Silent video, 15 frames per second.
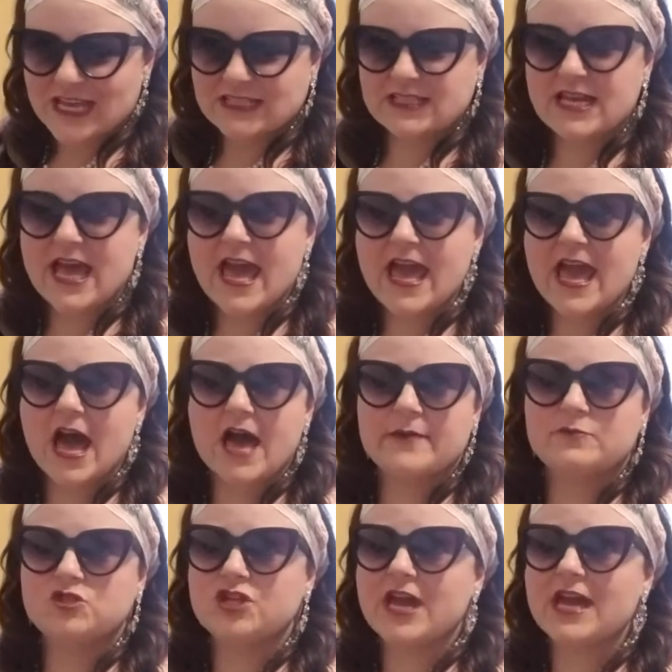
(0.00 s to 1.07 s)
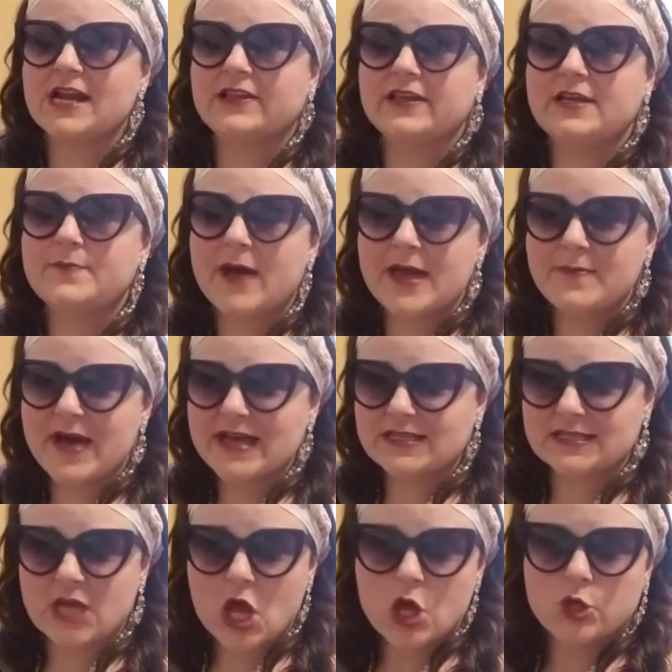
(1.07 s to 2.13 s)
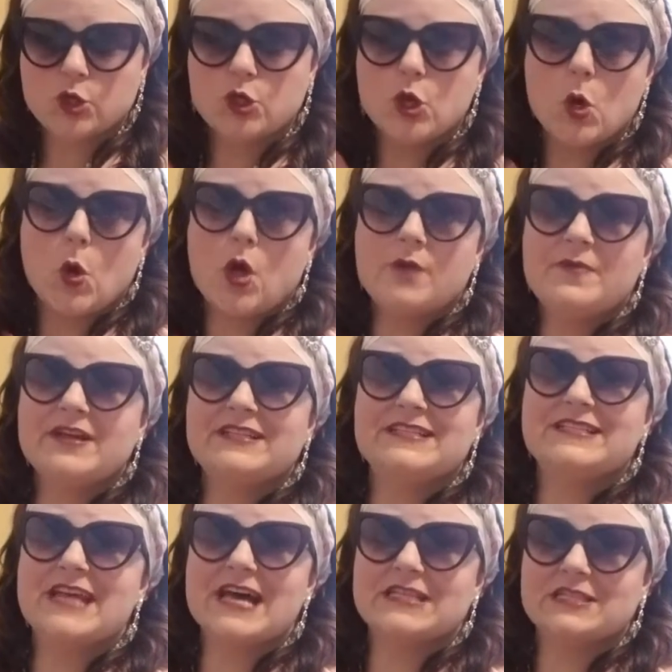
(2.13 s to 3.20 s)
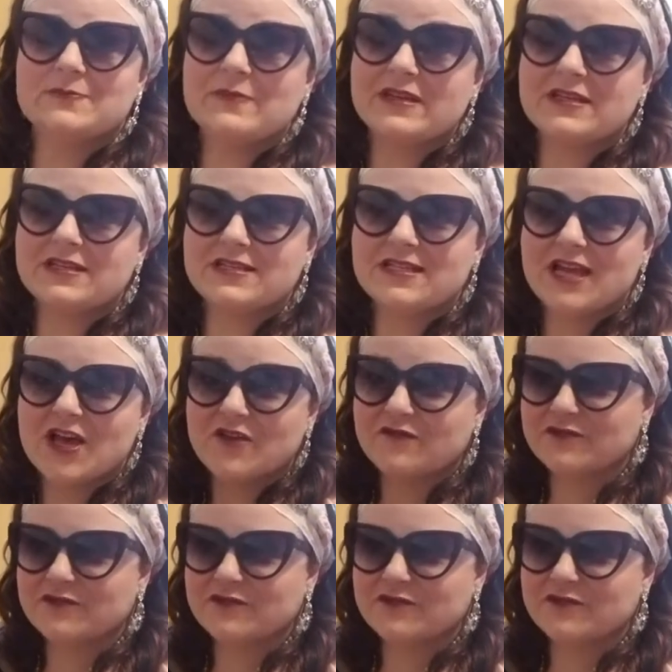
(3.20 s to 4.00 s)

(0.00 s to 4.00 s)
Today, I'm channeling my best Norma Desmond